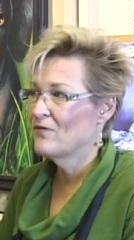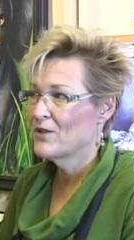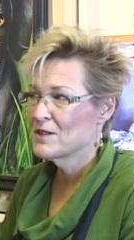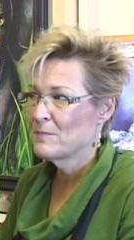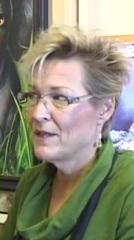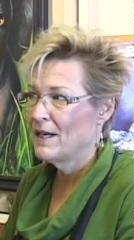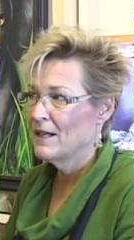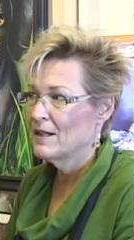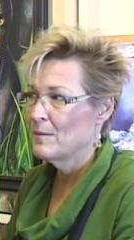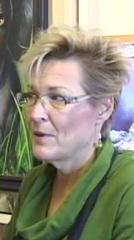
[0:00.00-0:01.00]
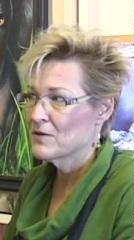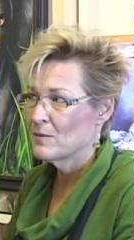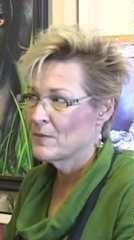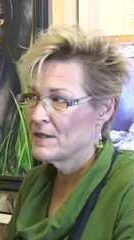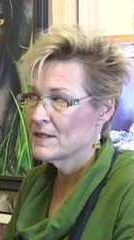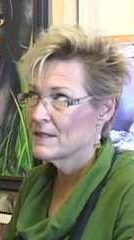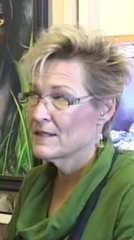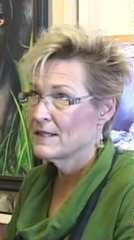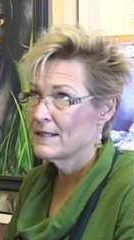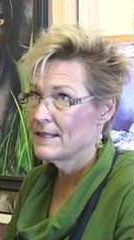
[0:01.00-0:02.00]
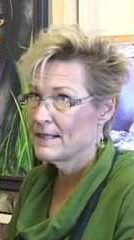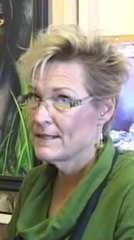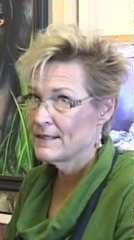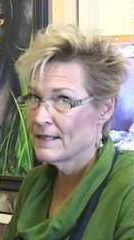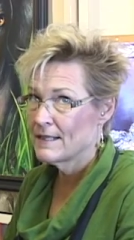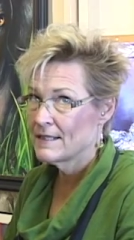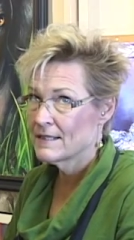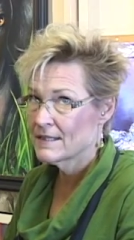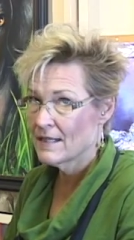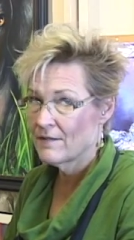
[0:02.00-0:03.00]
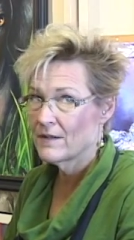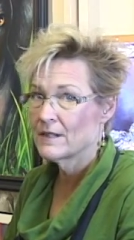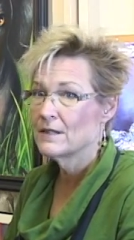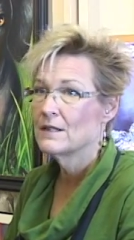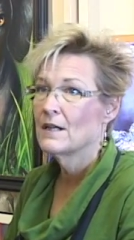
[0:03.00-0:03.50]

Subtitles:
first began the puzzle pieces in 1997,